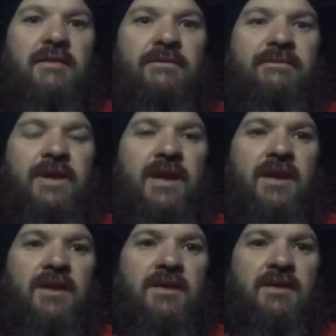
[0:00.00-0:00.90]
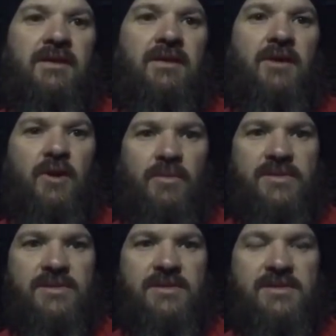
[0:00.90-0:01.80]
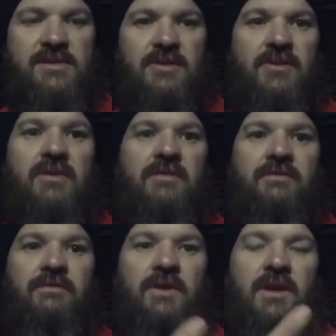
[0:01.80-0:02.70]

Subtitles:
fake homelessness. You can,